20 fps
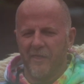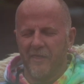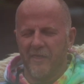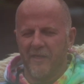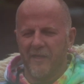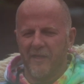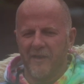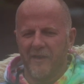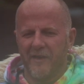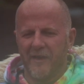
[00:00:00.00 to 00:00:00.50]

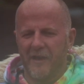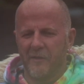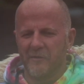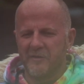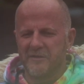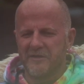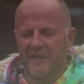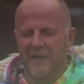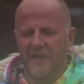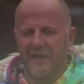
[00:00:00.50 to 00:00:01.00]
that I
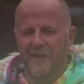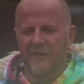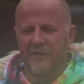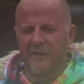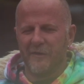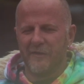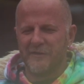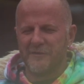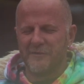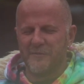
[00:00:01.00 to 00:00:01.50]
was laying
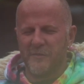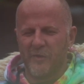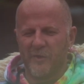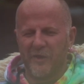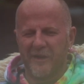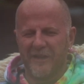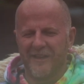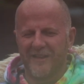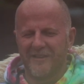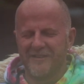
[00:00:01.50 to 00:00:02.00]
there this
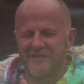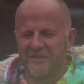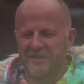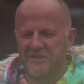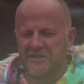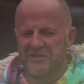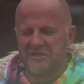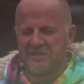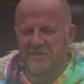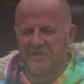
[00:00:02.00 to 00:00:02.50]
morning and
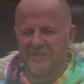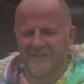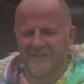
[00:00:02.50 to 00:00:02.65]
just,